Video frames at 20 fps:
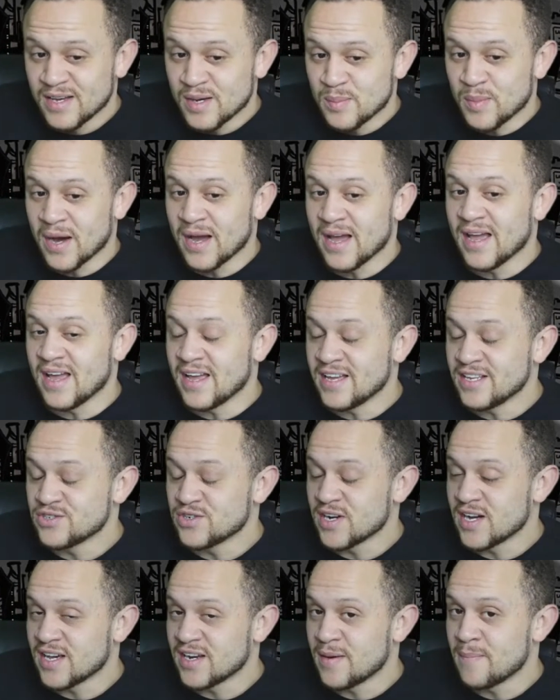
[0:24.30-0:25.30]
by
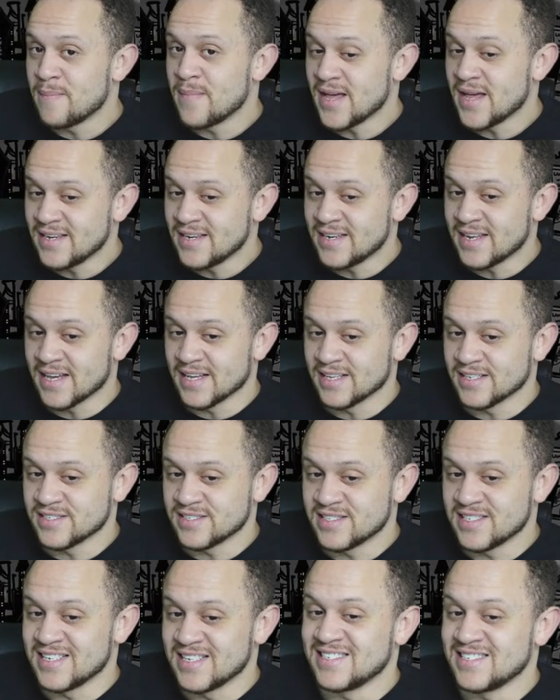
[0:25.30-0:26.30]
Adriana
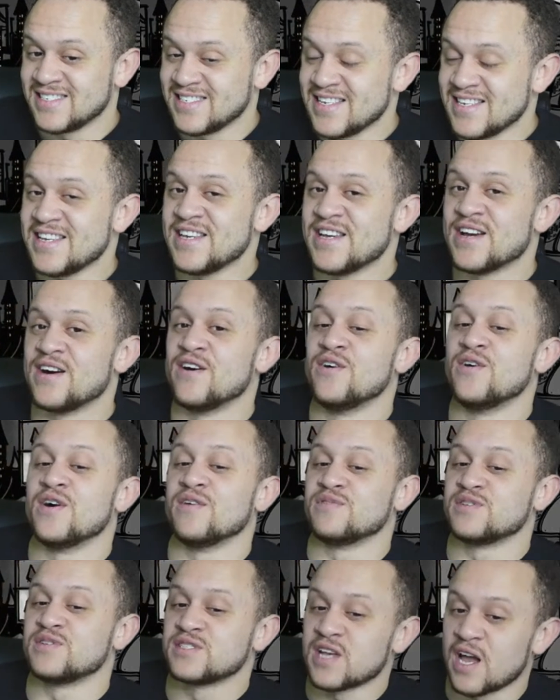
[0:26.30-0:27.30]
Mendez, the CEO
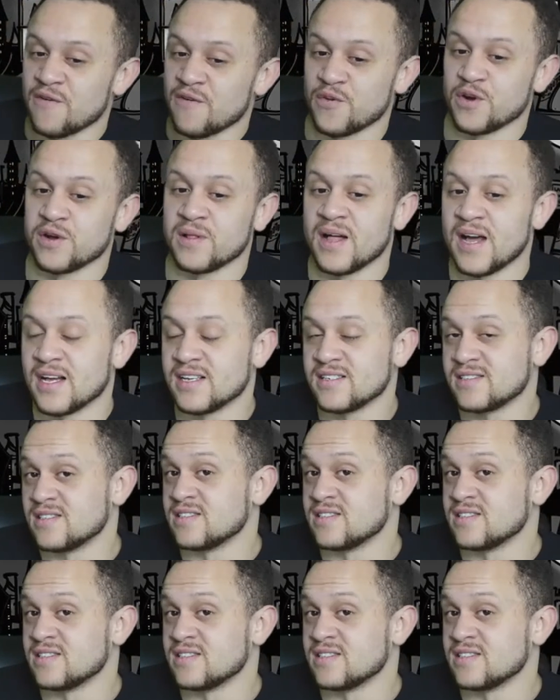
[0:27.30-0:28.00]
of Cypherglass.